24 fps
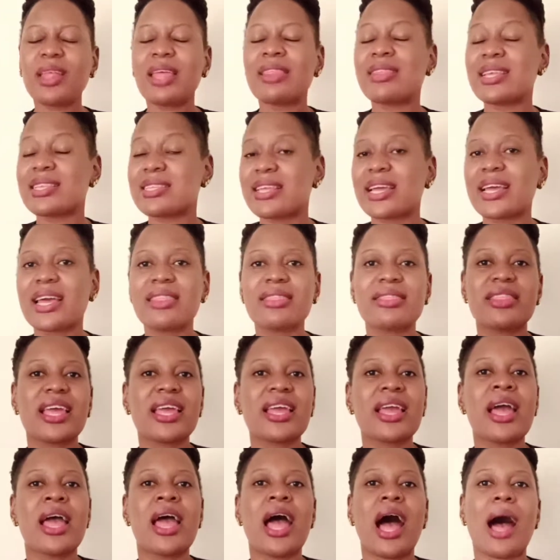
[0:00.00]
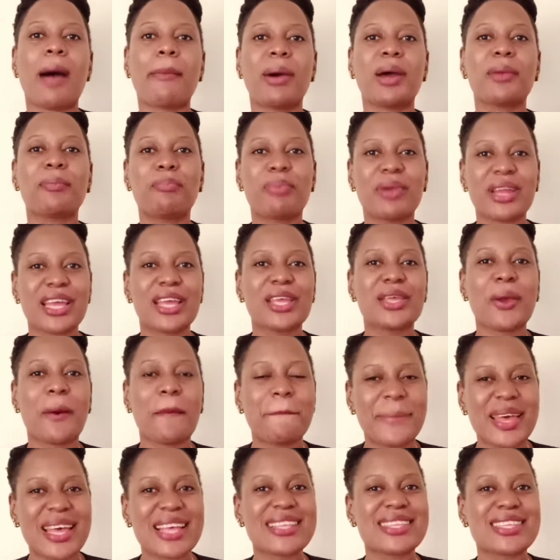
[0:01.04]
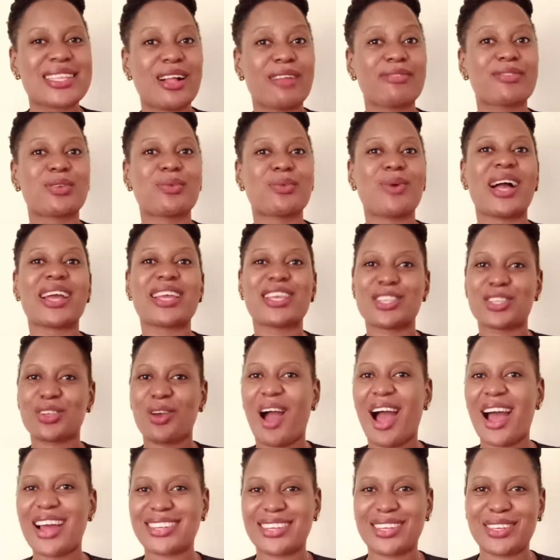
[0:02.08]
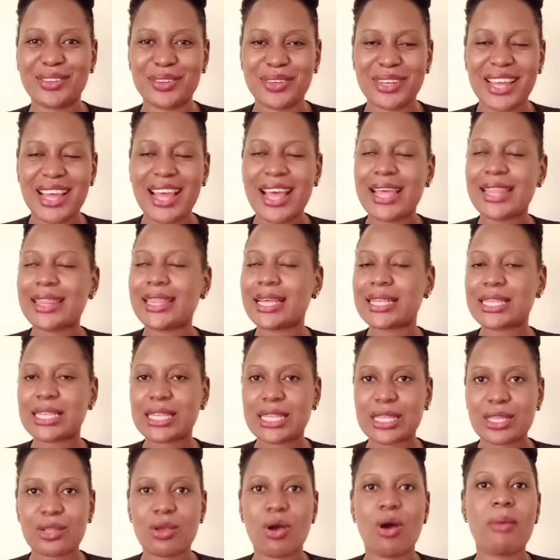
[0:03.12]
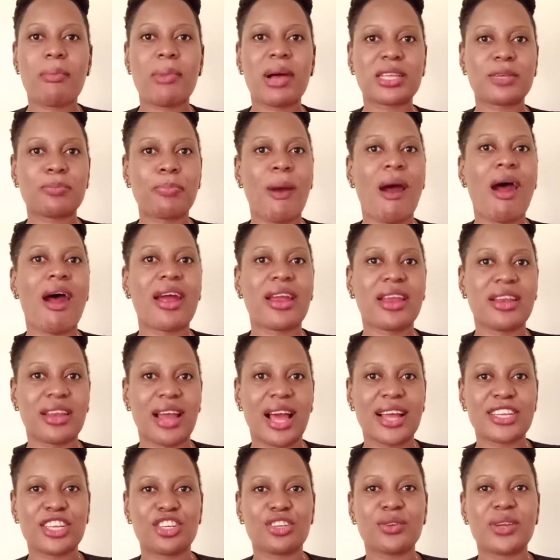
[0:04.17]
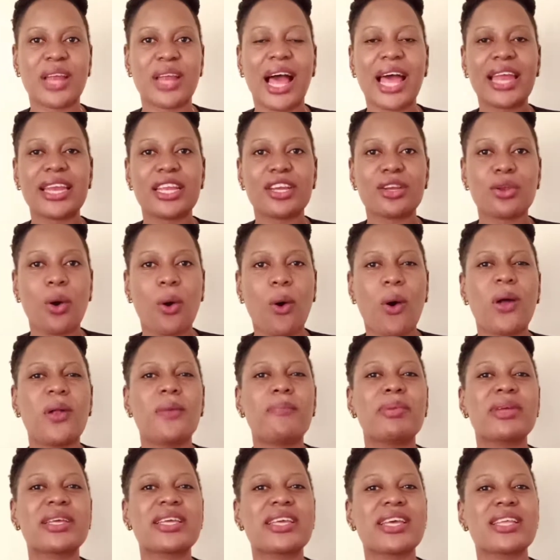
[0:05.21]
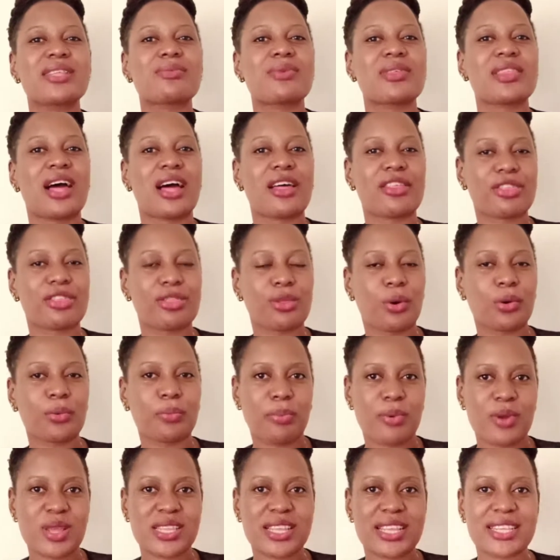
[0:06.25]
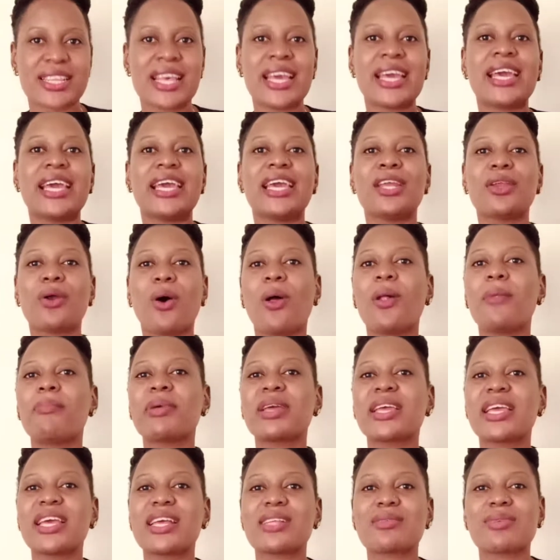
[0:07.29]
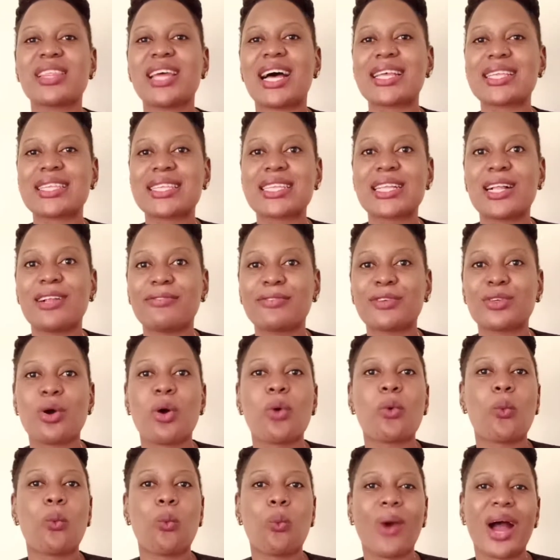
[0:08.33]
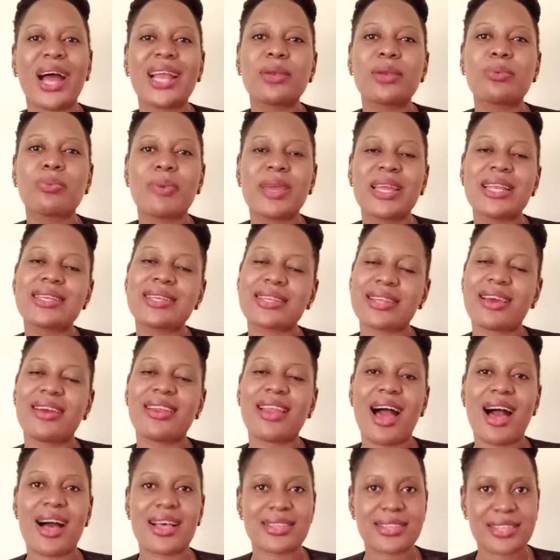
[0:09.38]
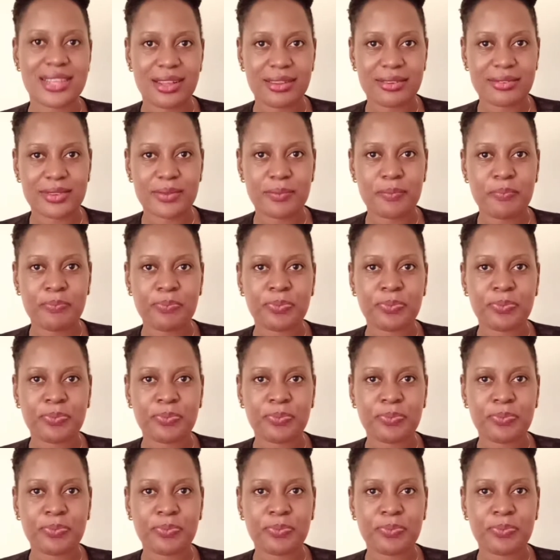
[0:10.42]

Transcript: The second thing about bringing your best self to work is your attitude. There's so much power in attitude, and it all begins with our thought process. It all begins with our self-talk, what we tell ourselves.